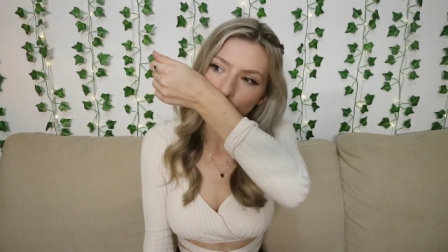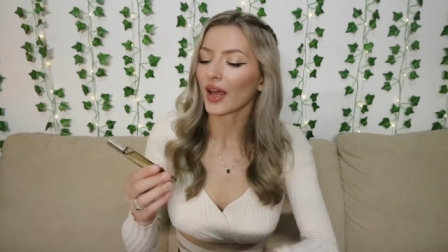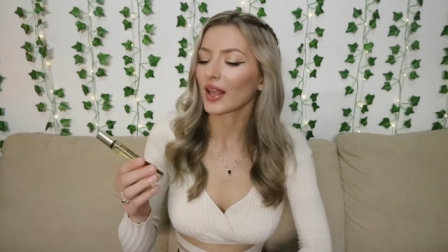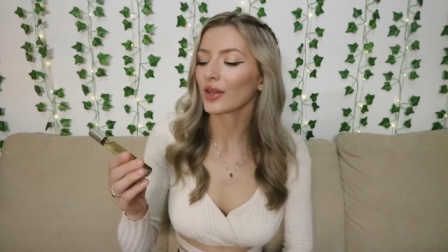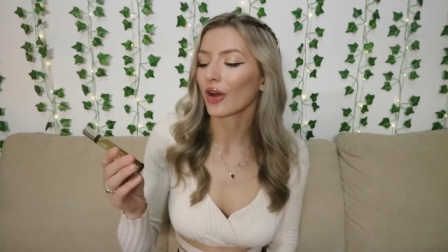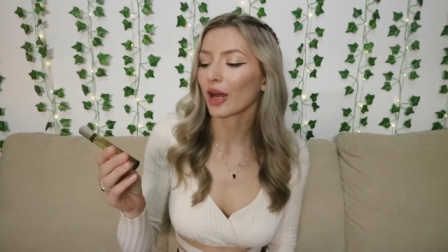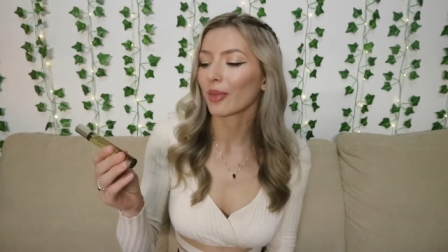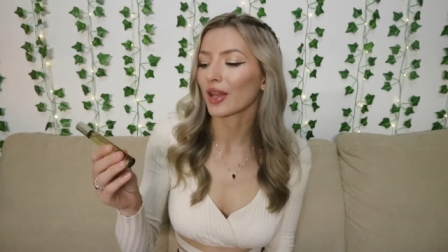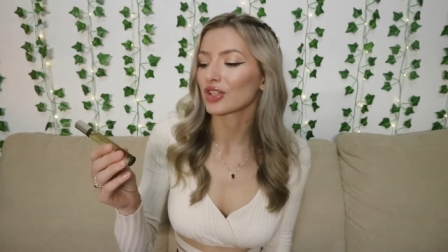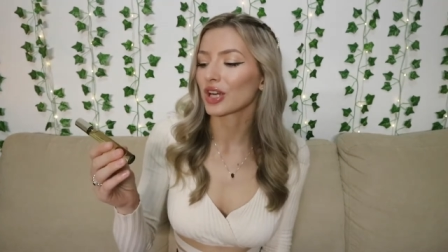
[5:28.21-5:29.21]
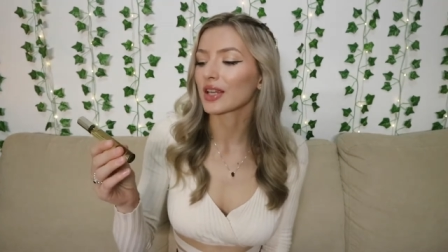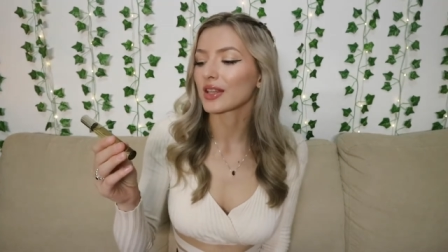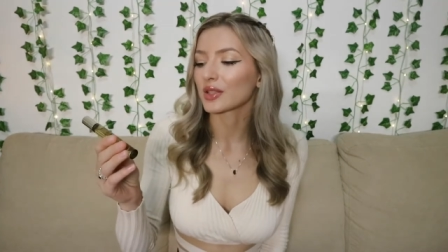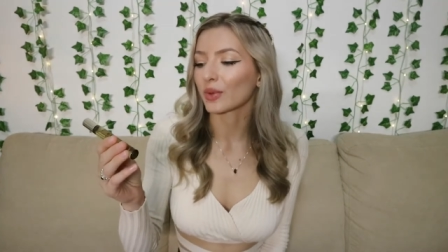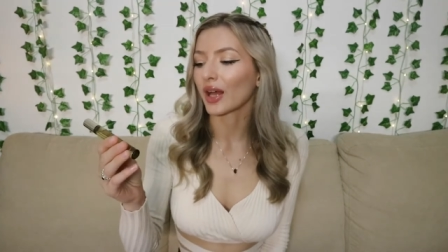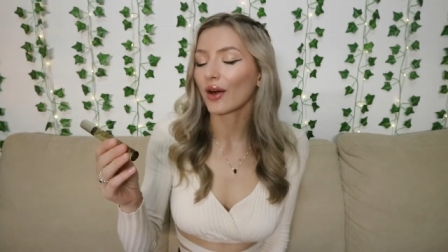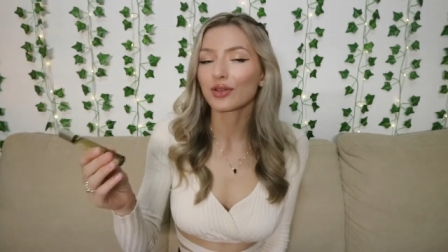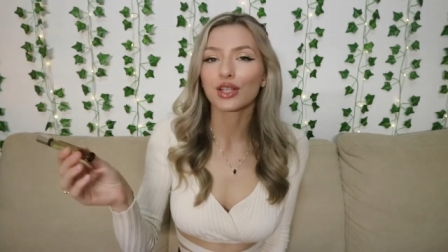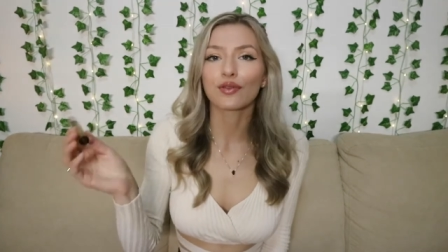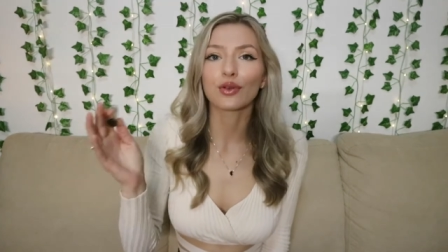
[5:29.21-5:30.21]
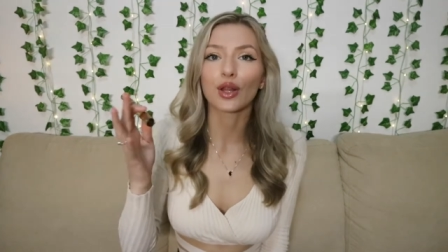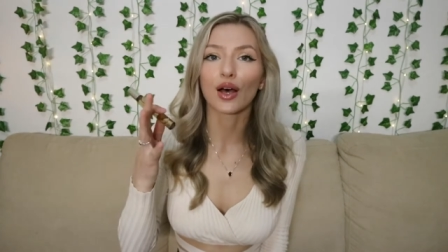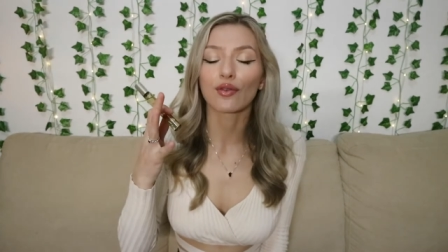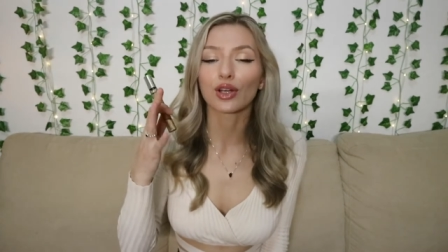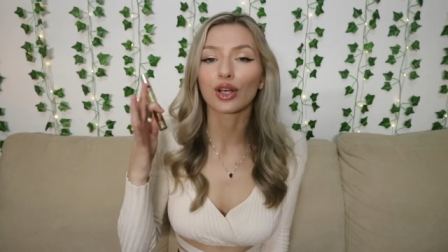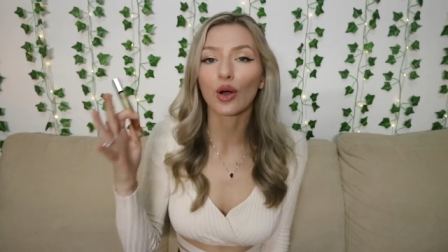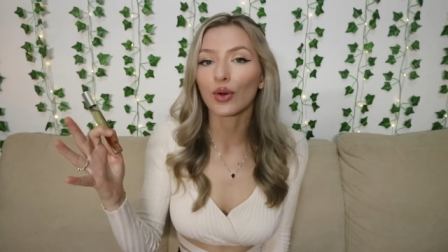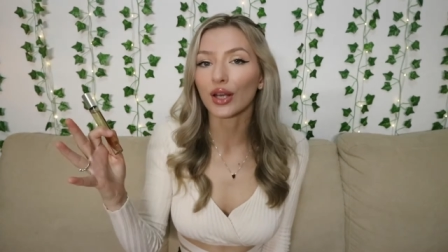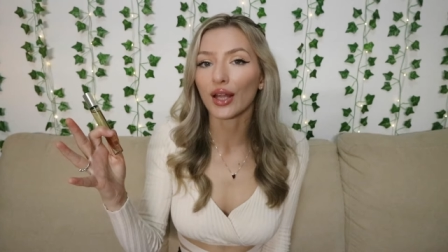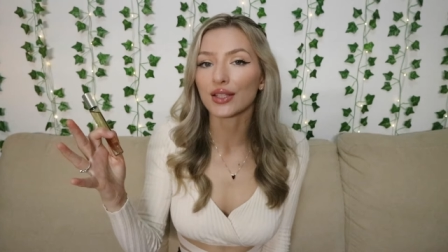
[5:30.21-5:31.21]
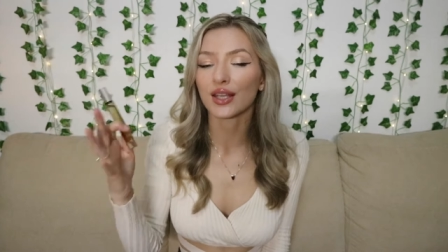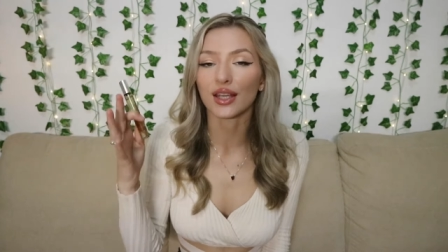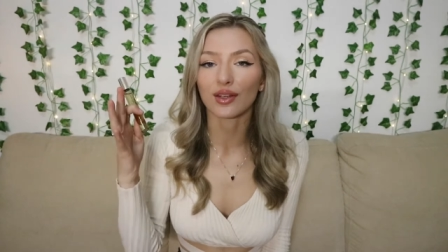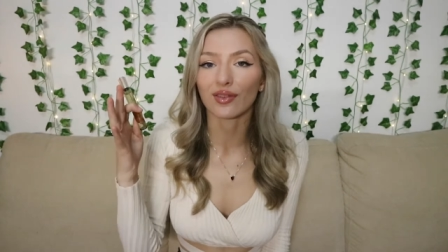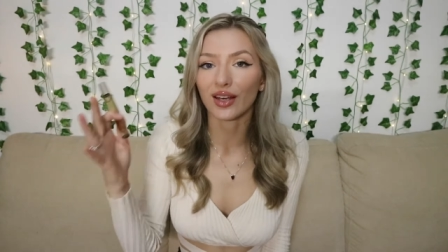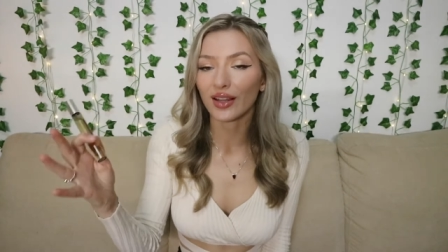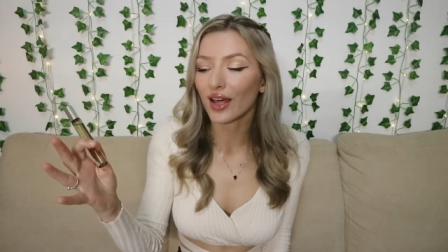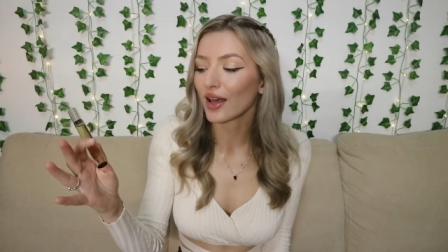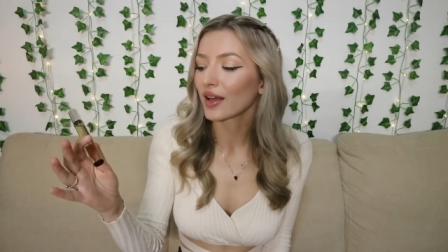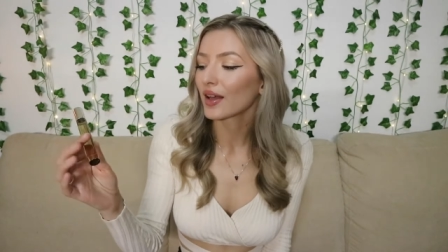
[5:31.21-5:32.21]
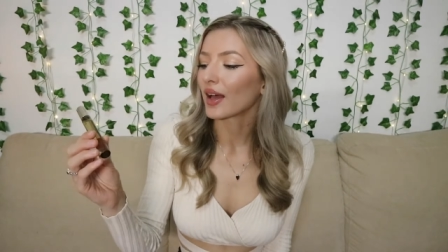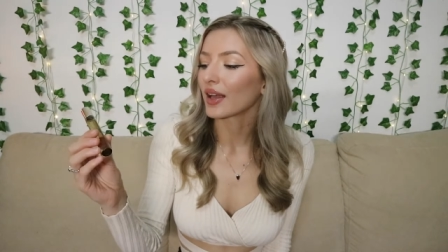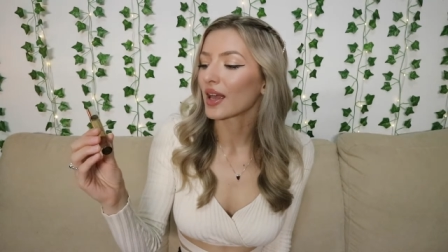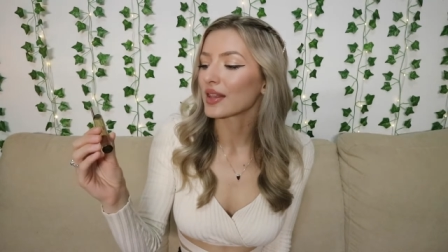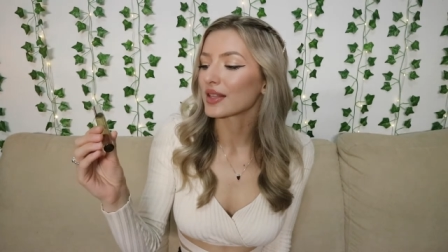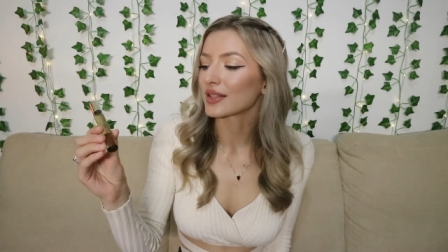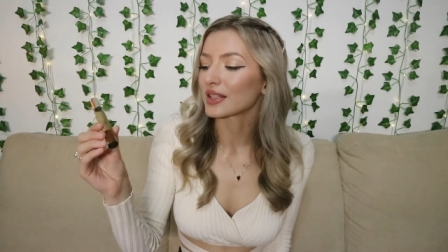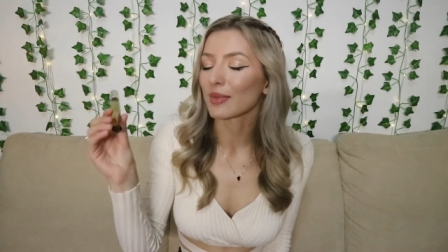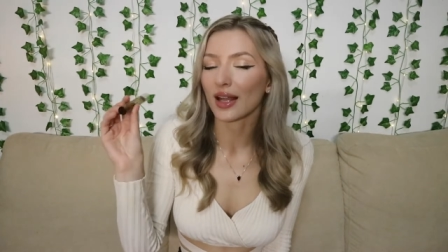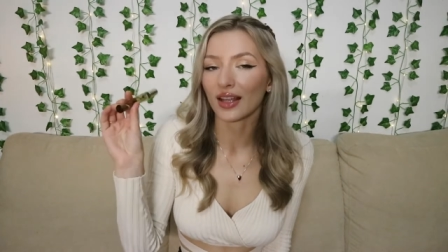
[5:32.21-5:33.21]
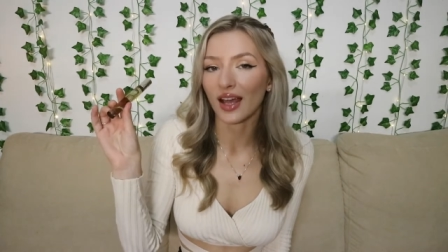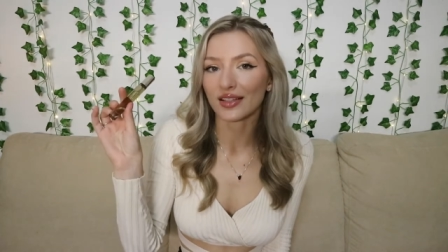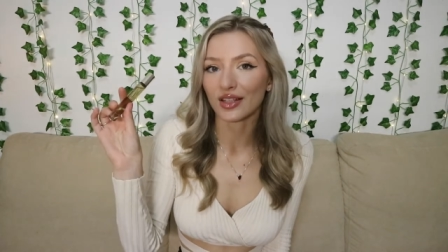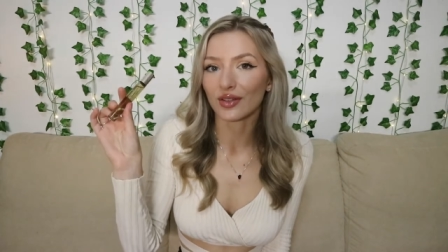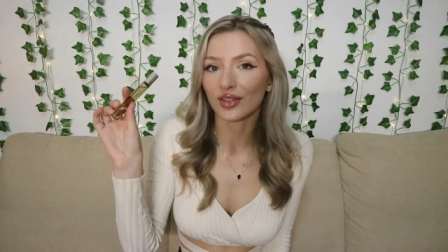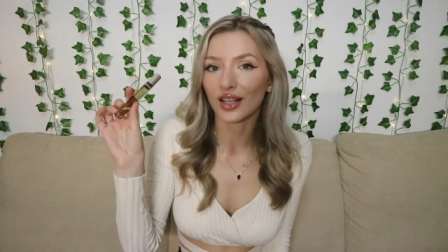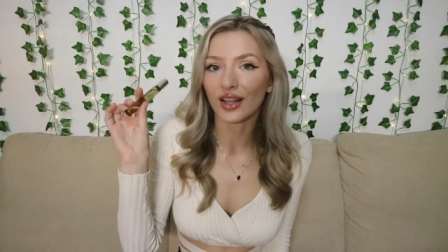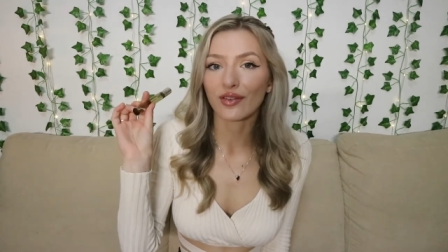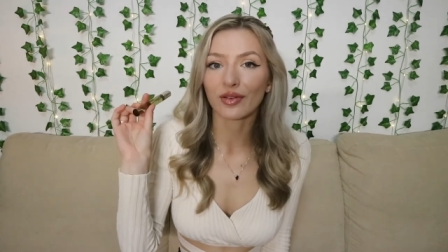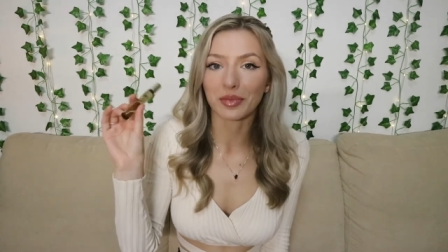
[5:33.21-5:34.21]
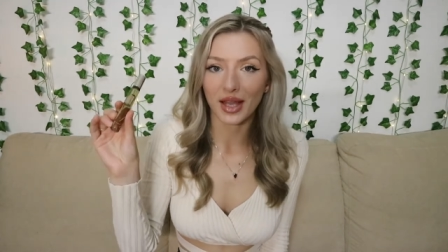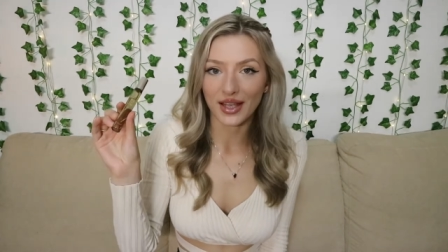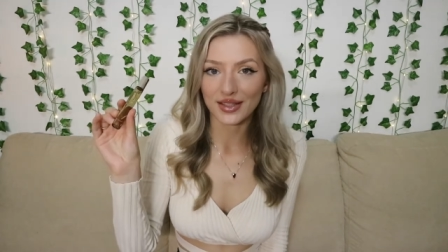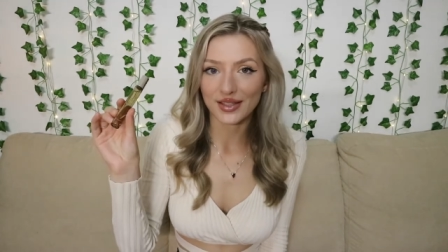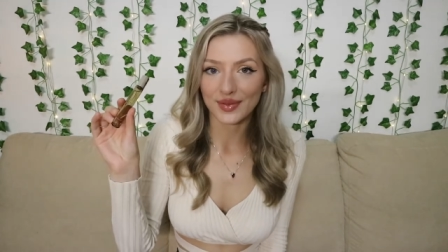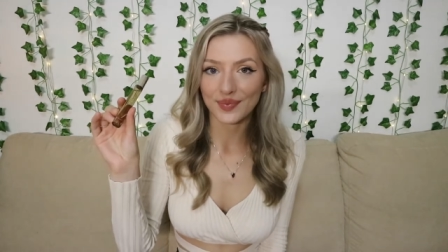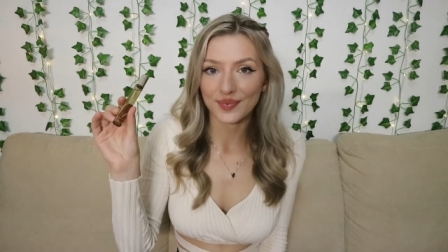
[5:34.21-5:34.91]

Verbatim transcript: Highly recommend checking this one out if you love coconut and vanilla. Again, this is Madagascar Vanilla from Nest.